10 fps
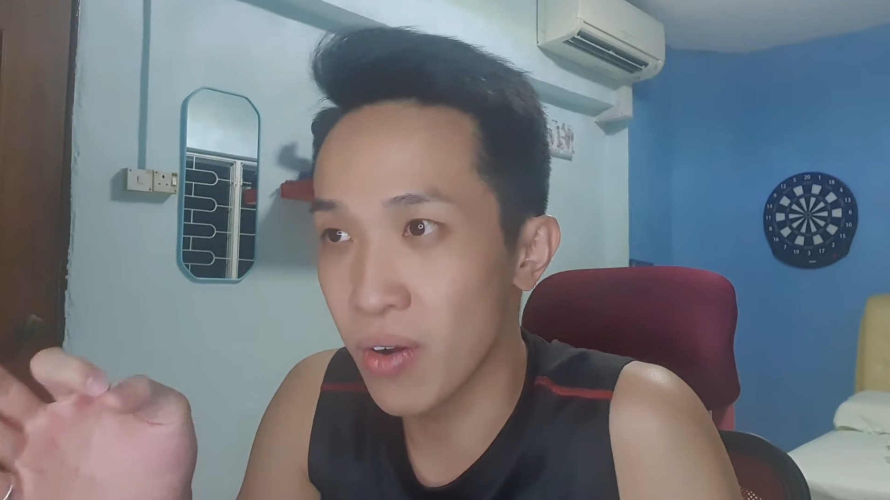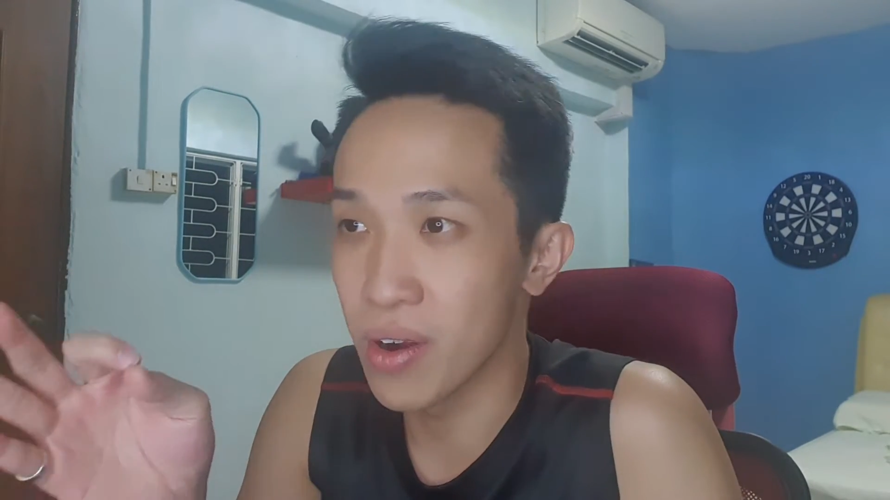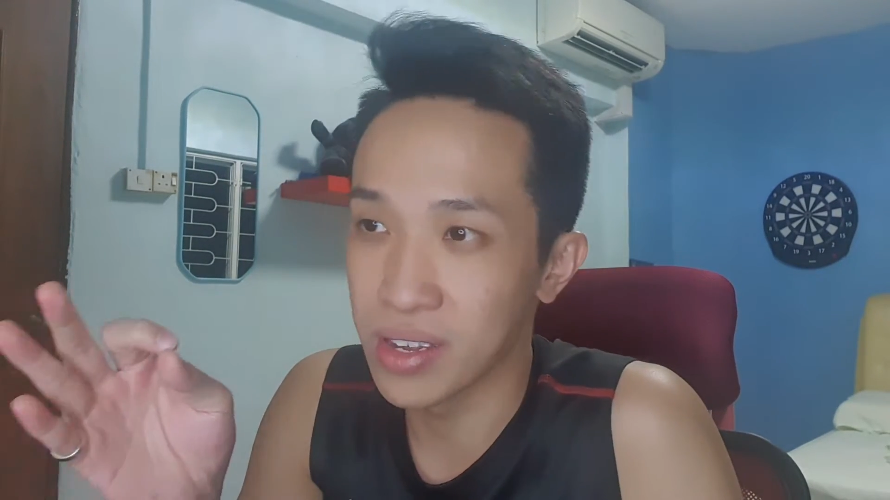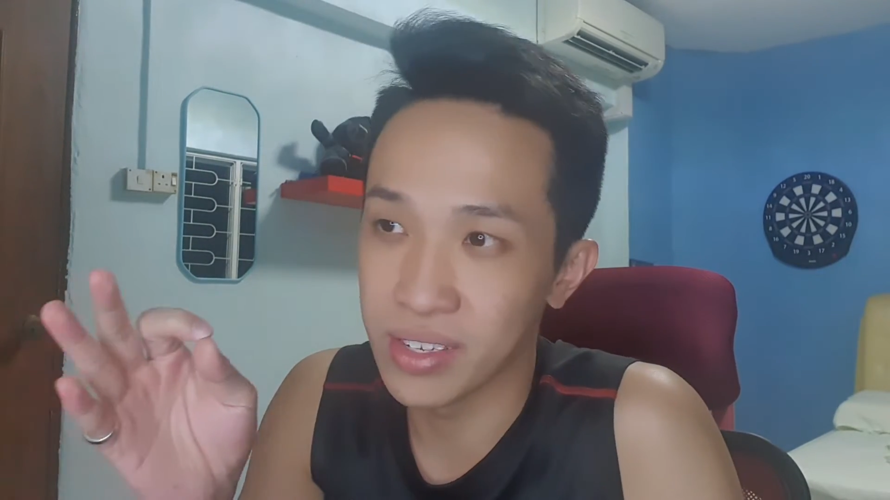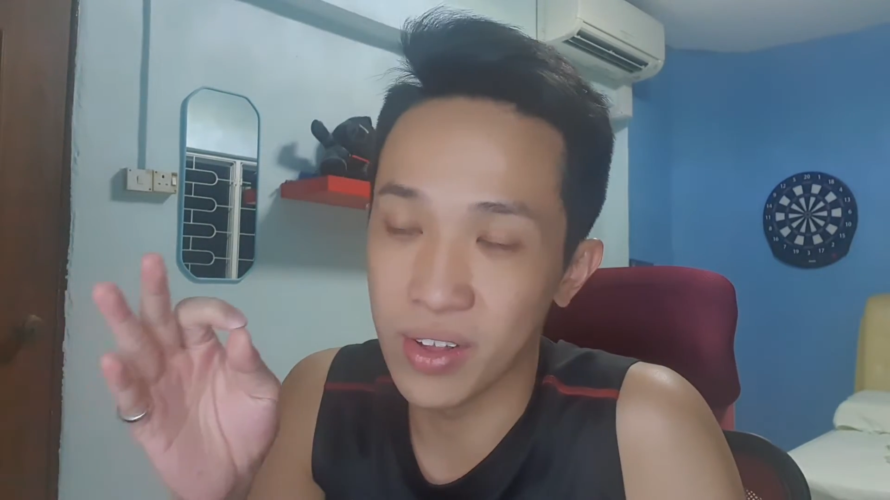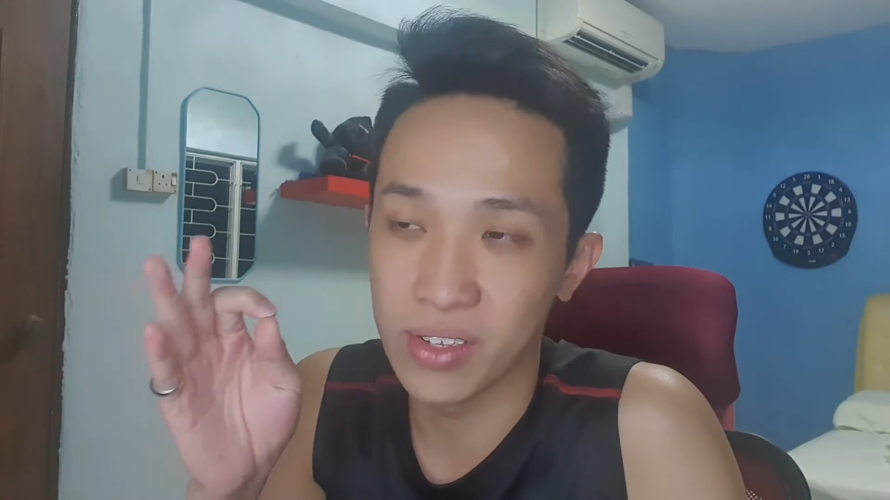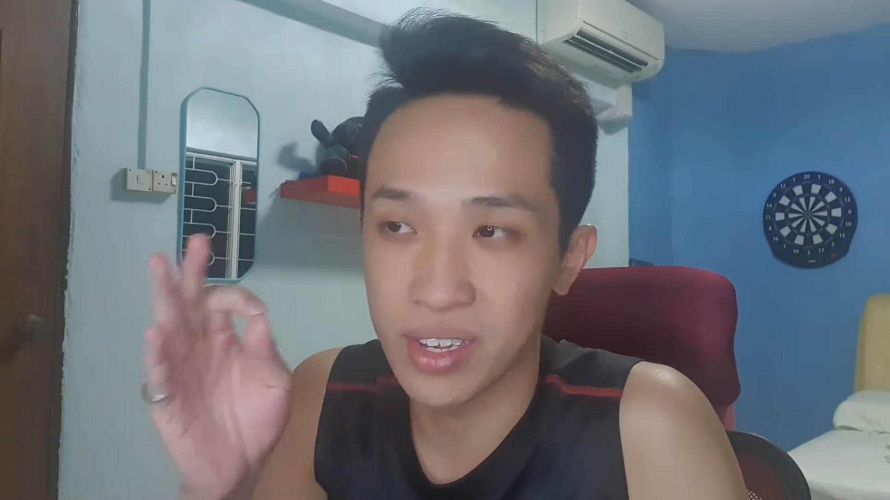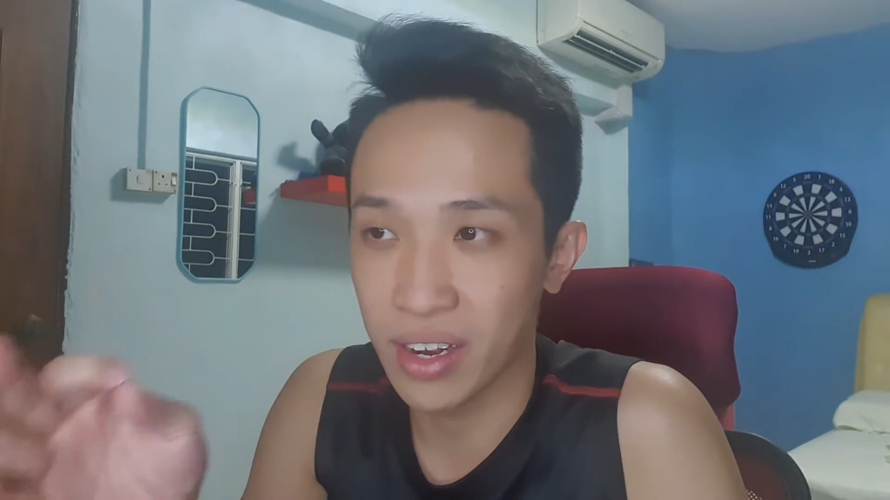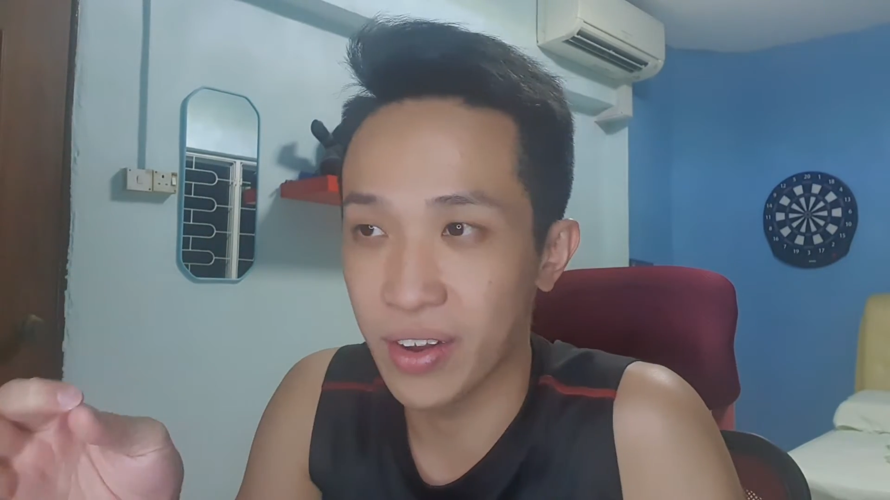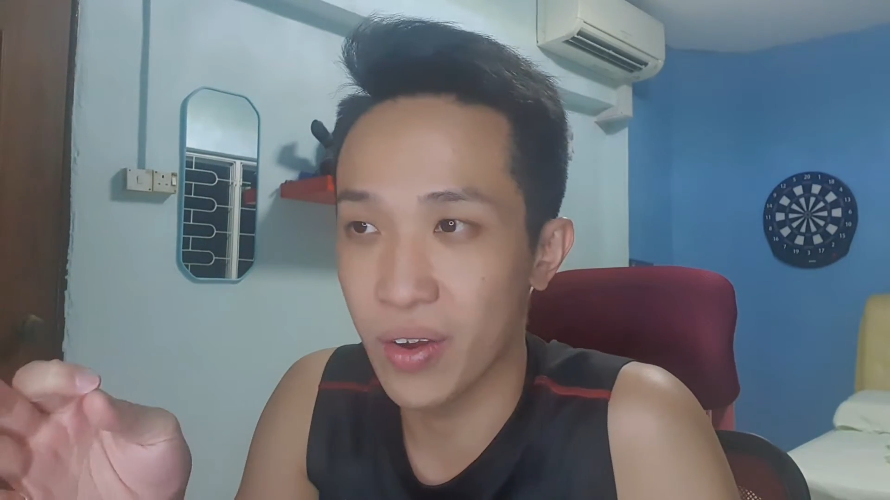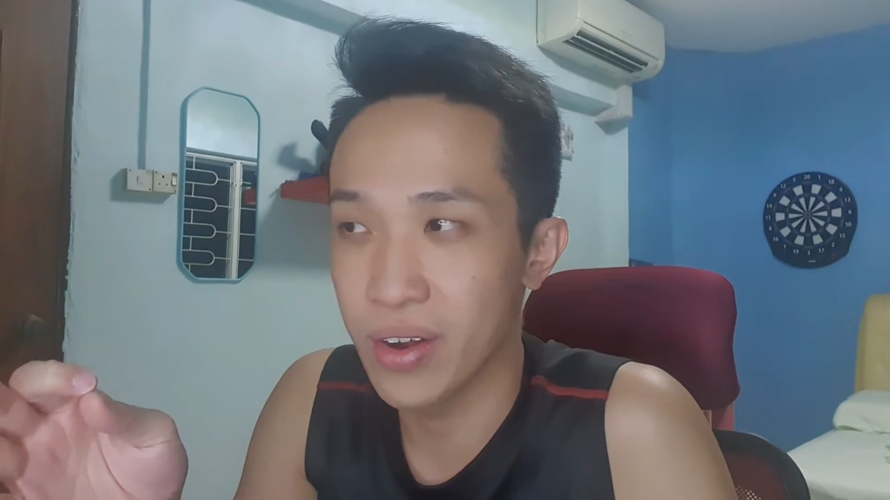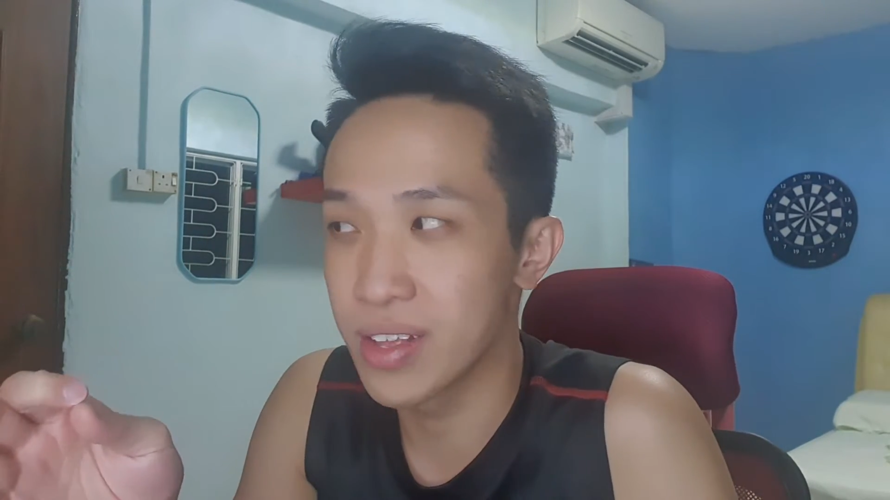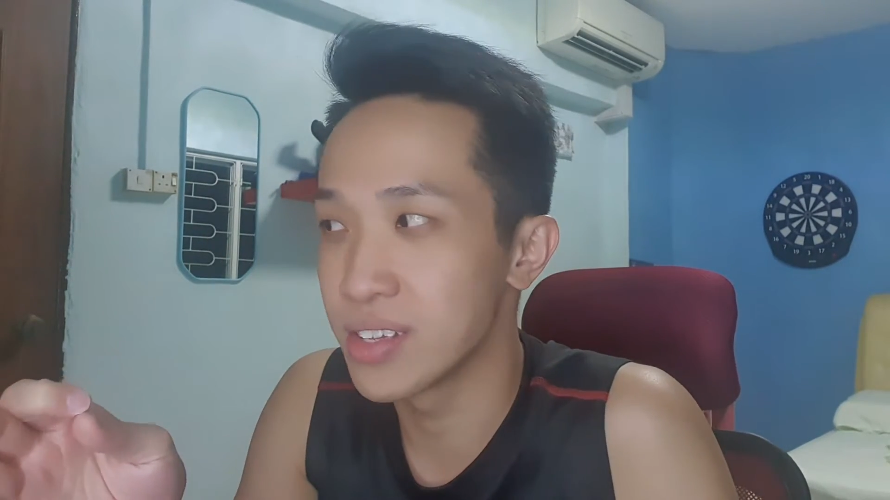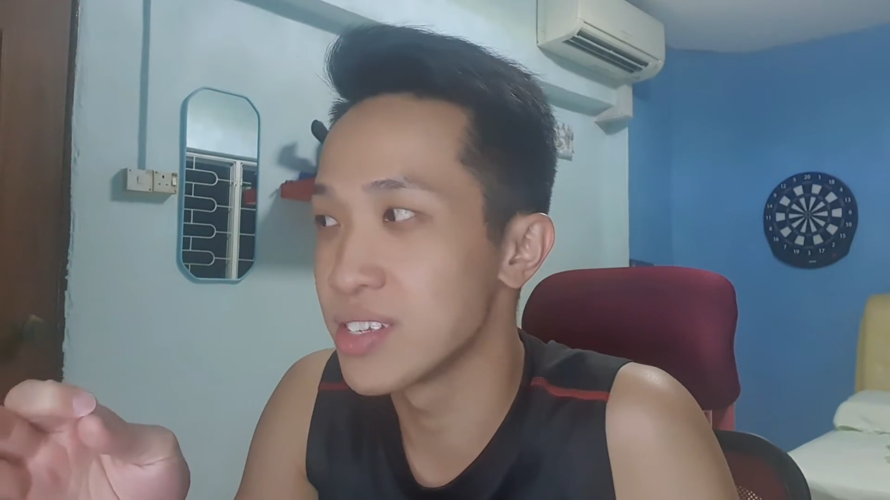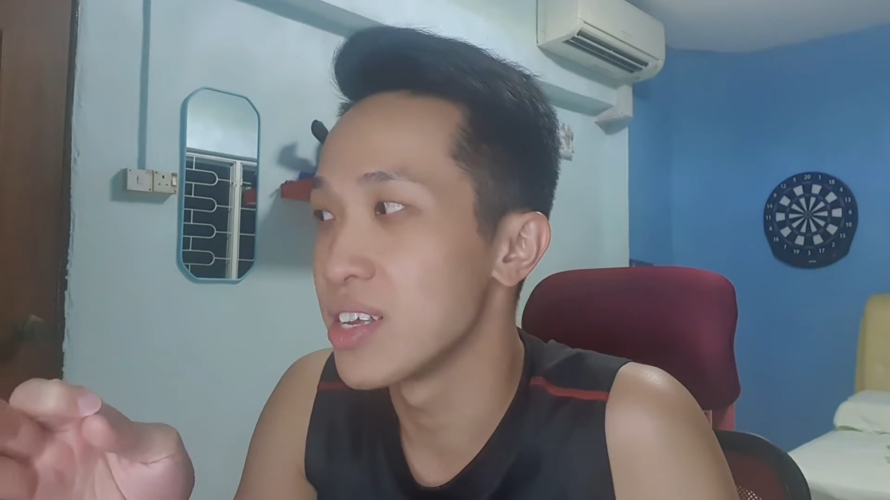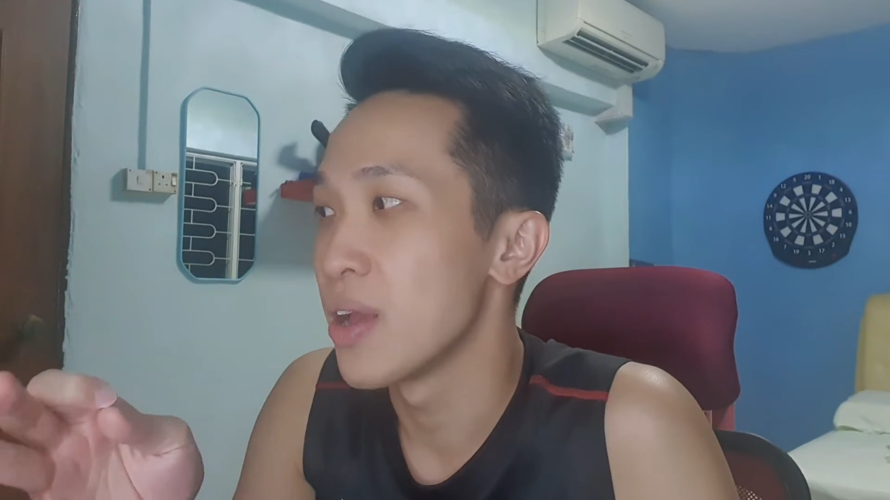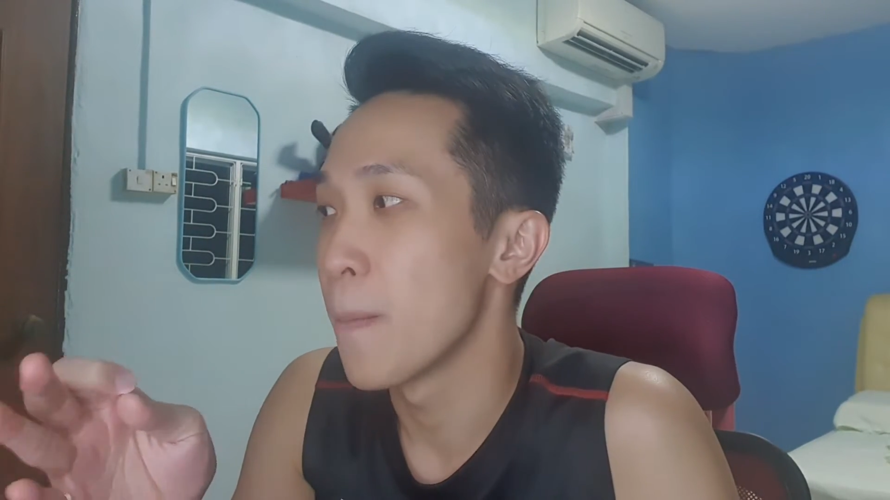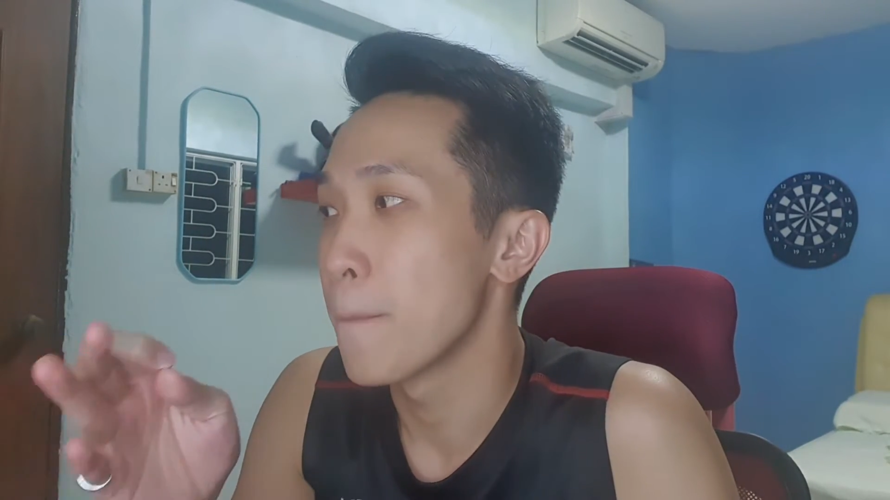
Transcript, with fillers: or is it your target audience,